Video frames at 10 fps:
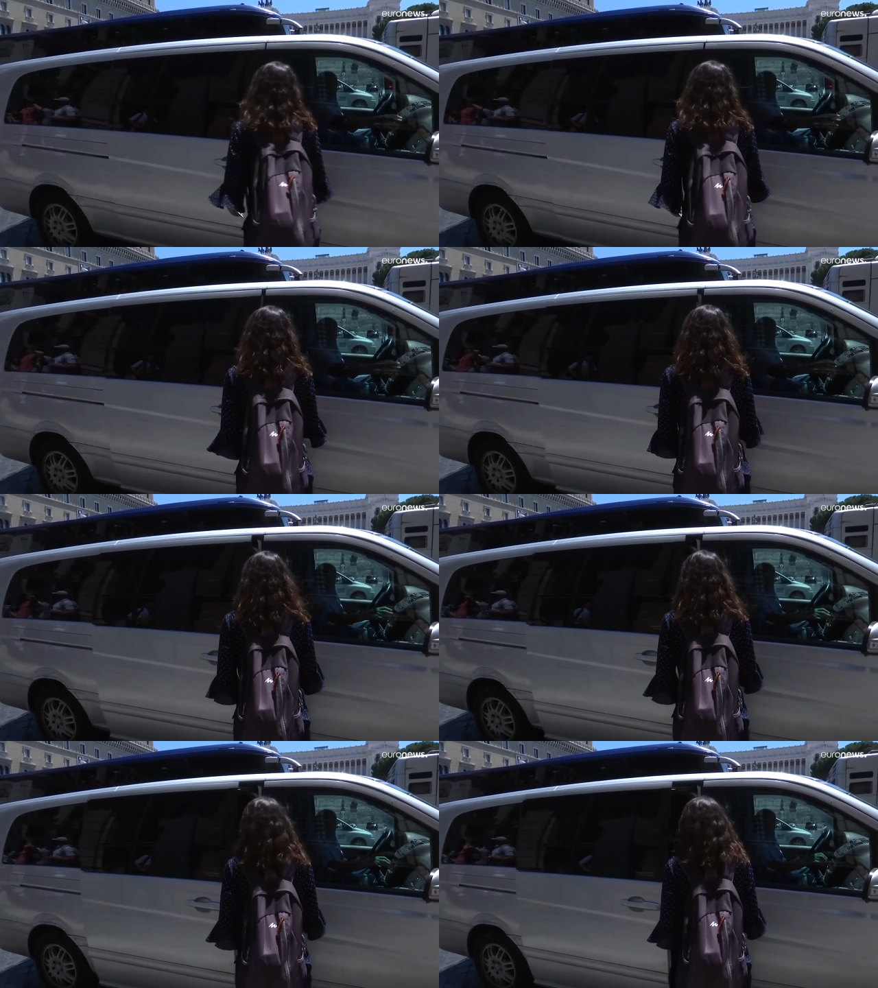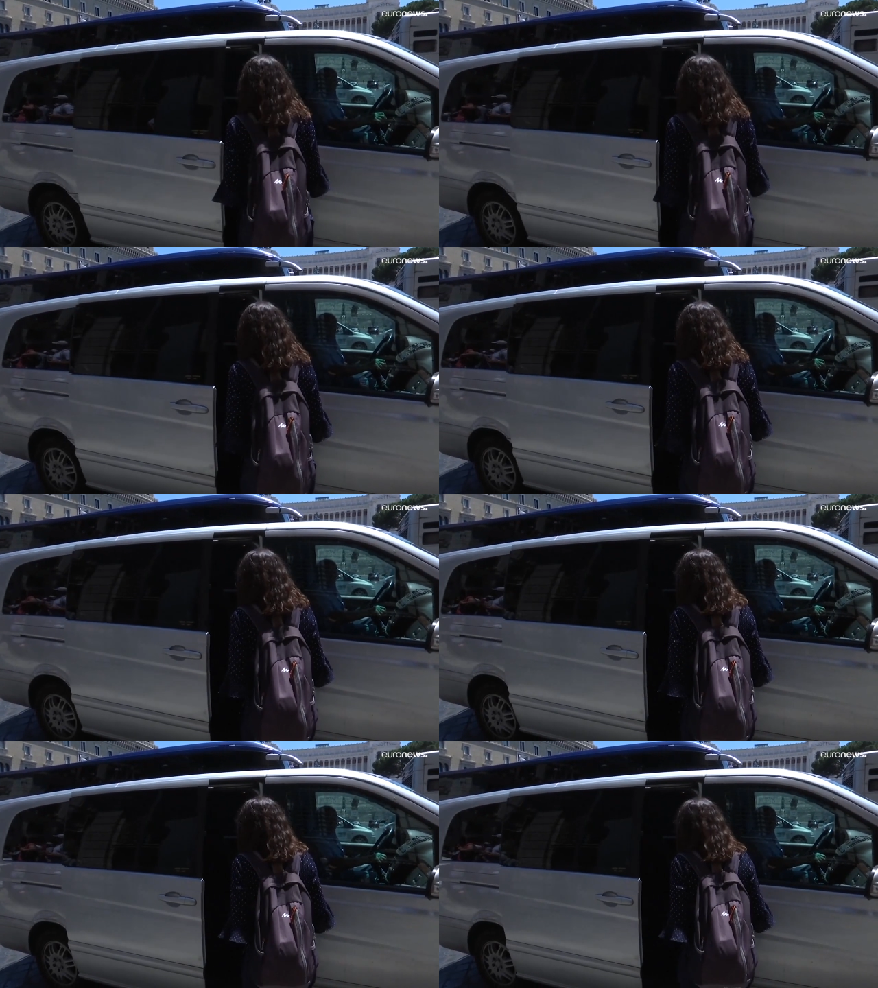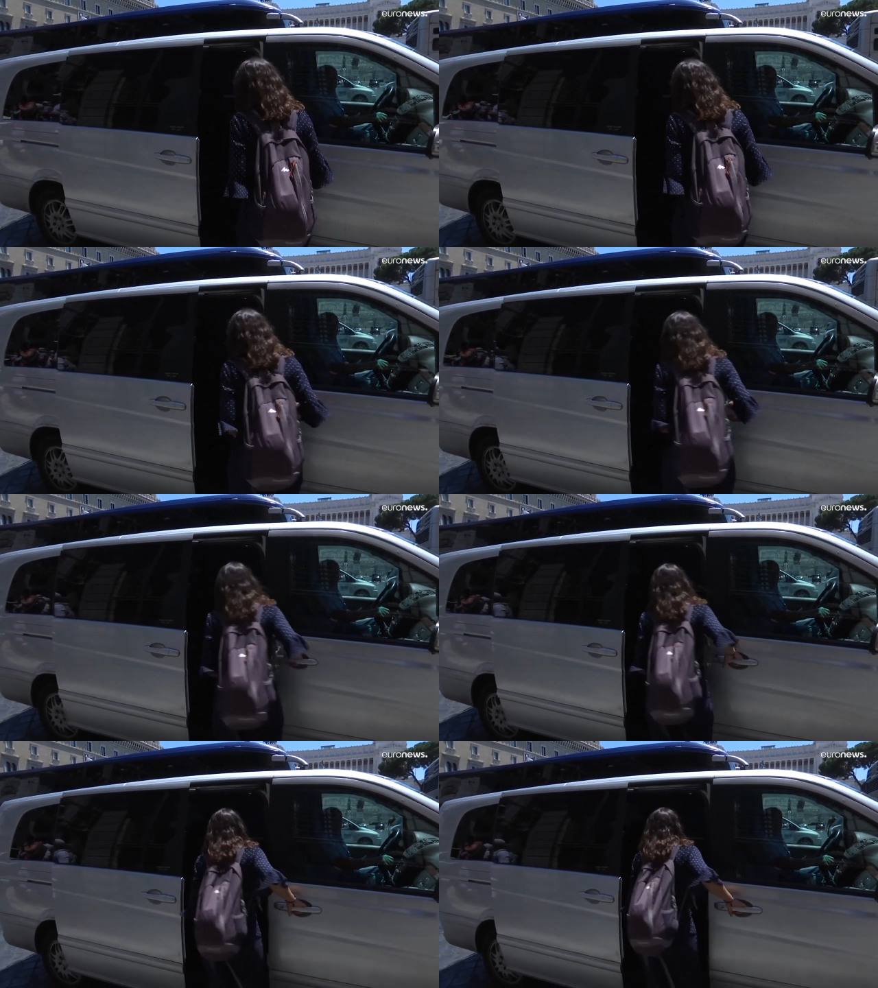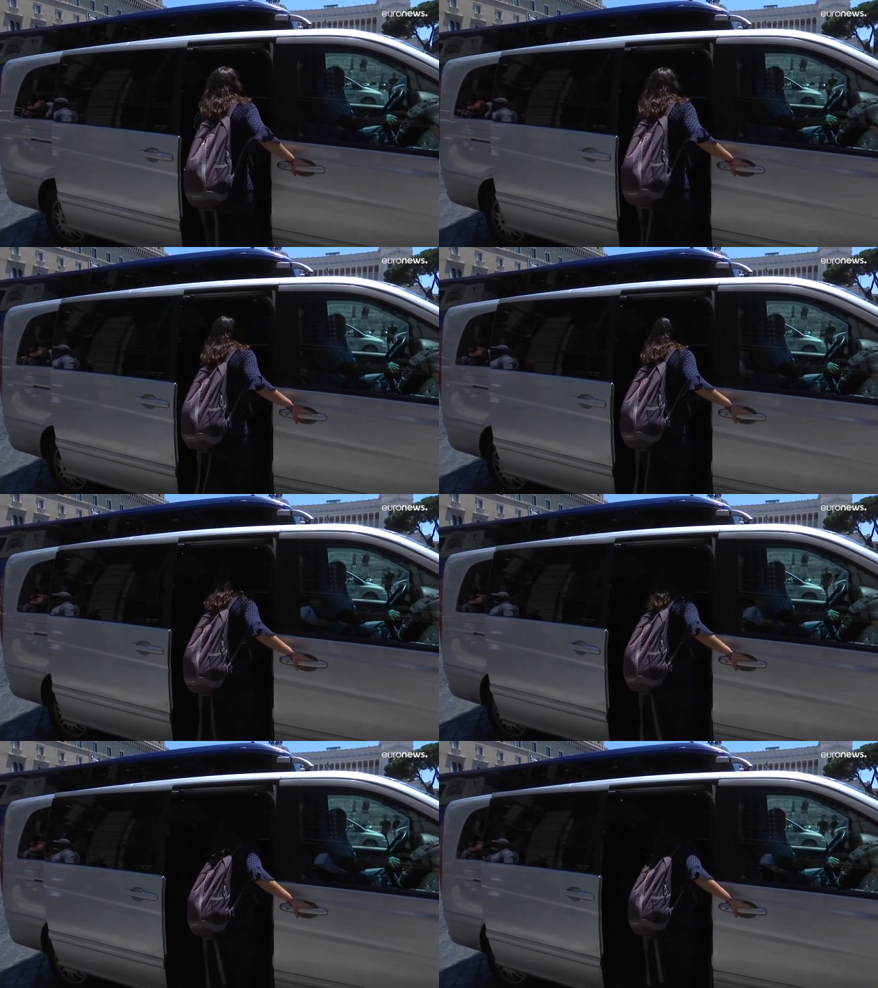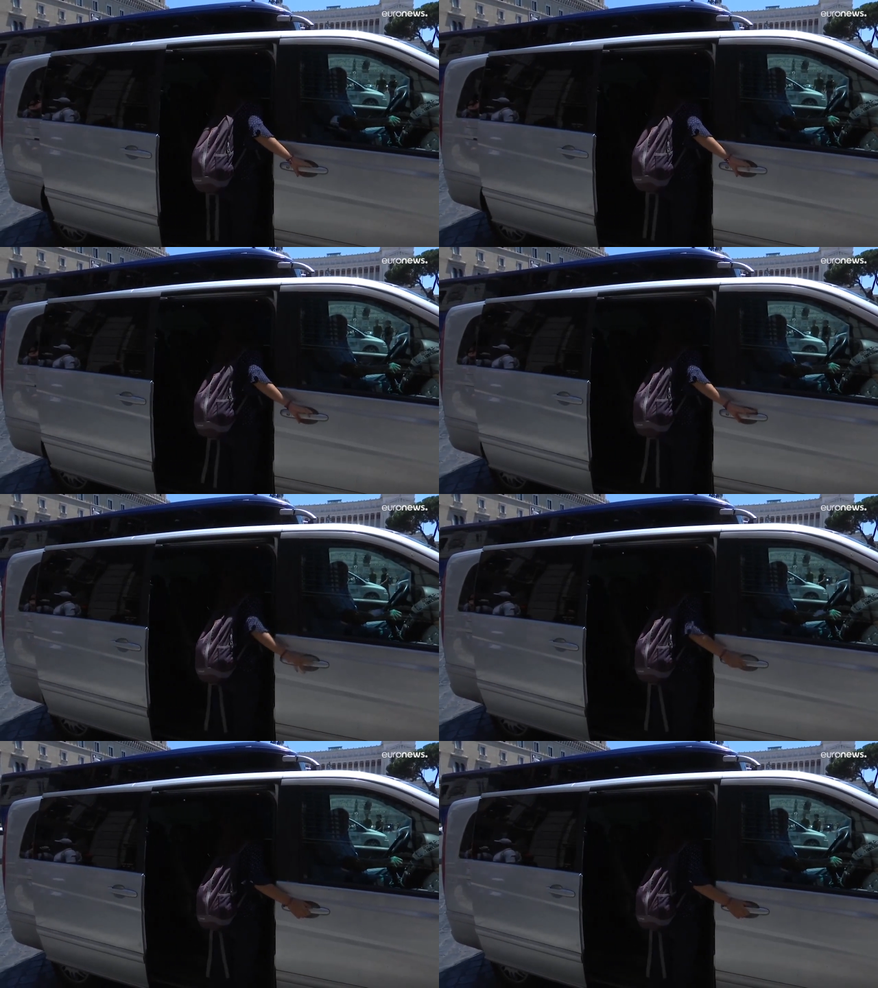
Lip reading: Nobody's mouth can be seen.